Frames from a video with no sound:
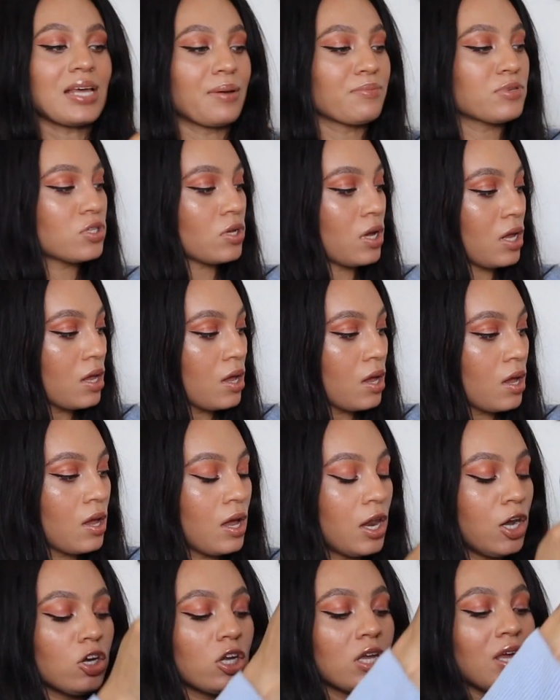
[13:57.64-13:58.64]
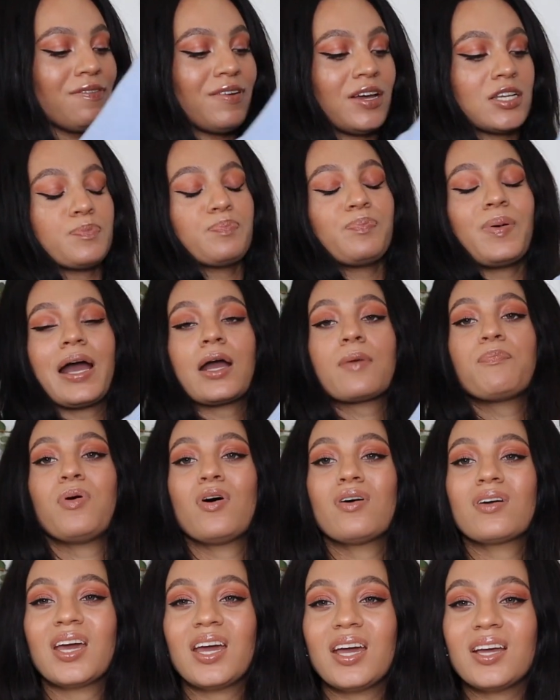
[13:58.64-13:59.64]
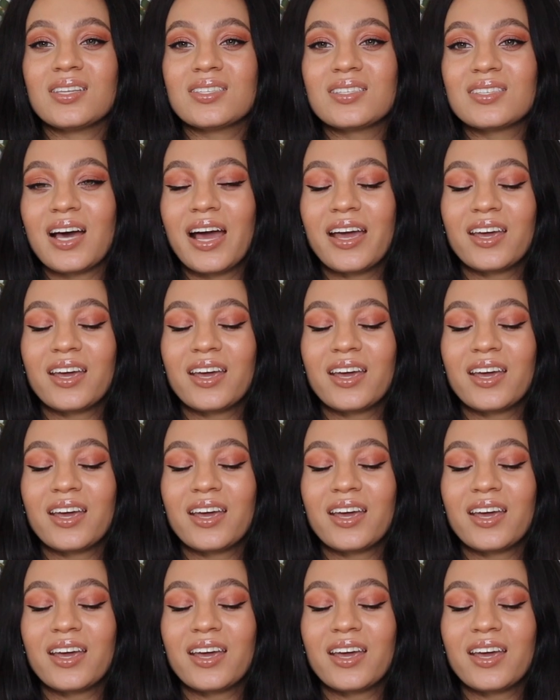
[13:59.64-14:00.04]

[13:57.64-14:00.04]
is, look, it even has back pockets.